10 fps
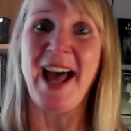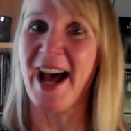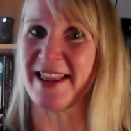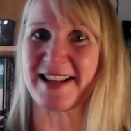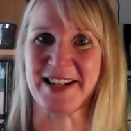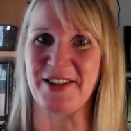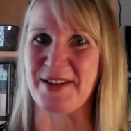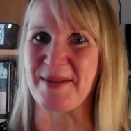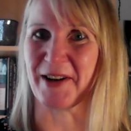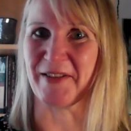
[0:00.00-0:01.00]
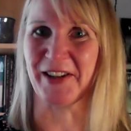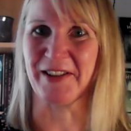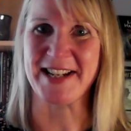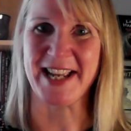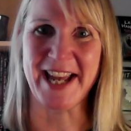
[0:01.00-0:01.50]
And there's lots more
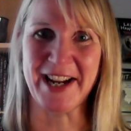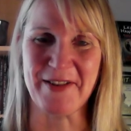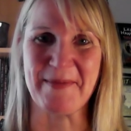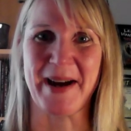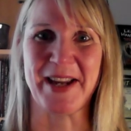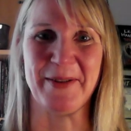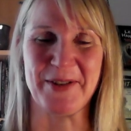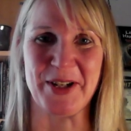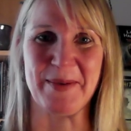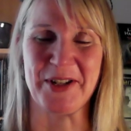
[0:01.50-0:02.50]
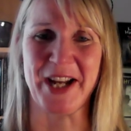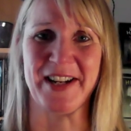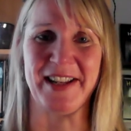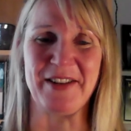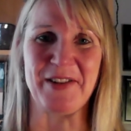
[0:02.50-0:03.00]
already here on my YouTube
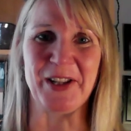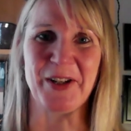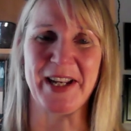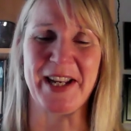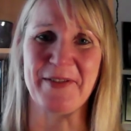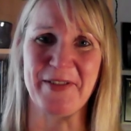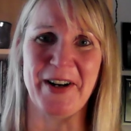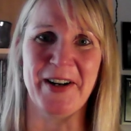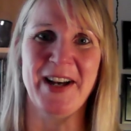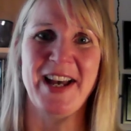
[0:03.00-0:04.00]
channel. If you're looking for